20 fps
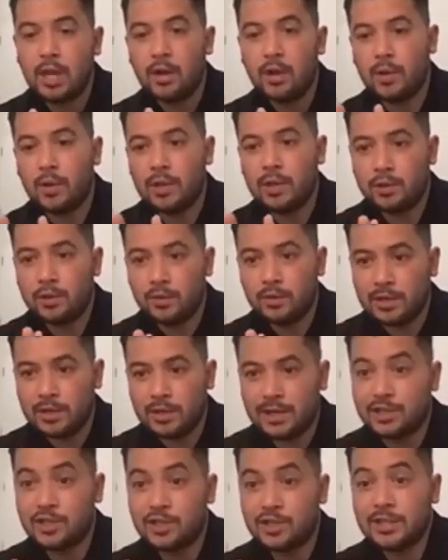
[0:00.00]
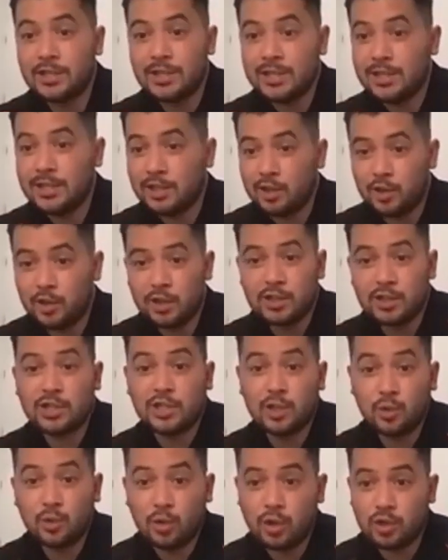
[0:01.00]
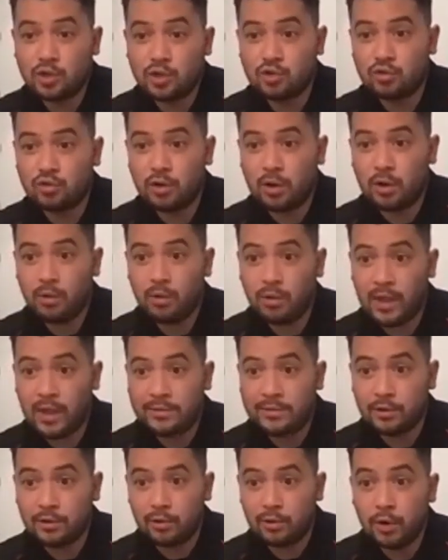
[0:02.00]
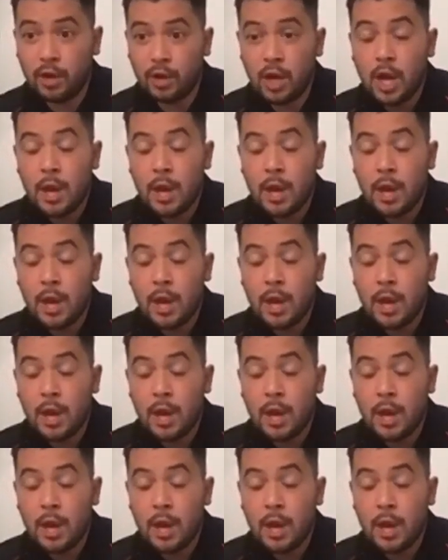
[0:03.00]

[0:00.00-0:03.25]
When you're doing agility, you can still control that too.